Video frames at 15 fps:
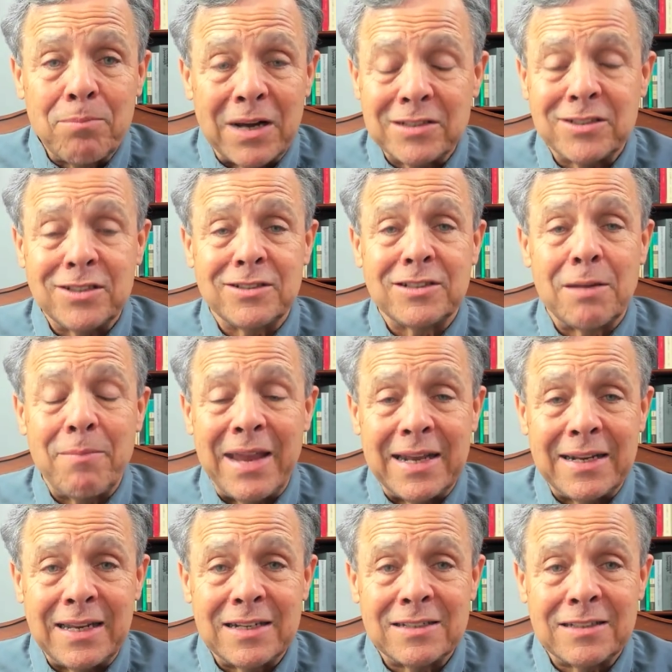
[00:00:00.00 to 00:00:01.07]
buses
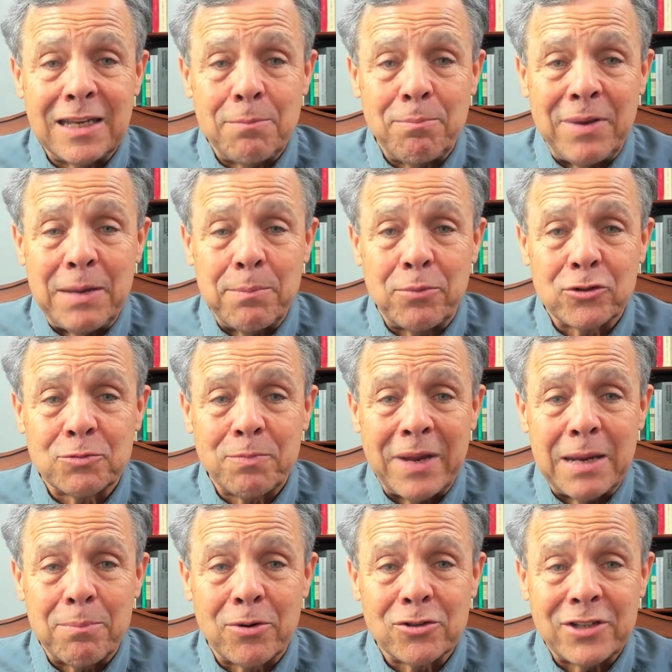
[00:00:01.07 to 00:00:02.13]
demanding to see people's
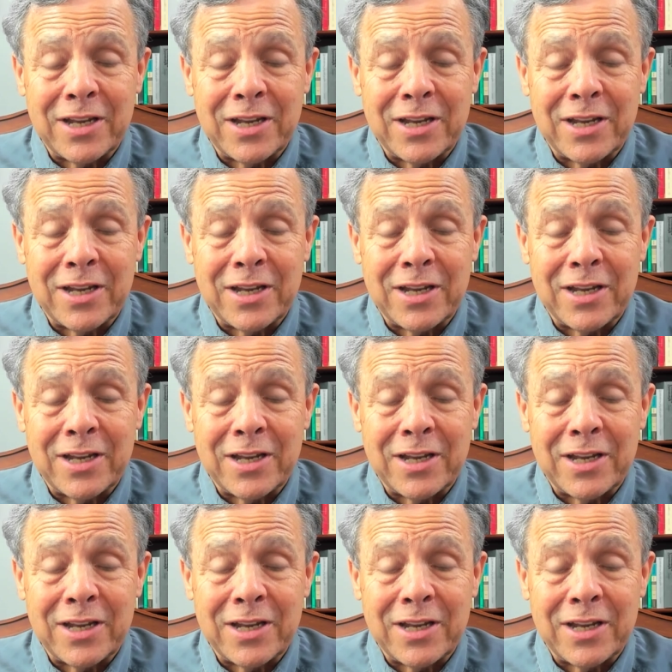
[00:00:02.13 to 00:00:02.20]
papers.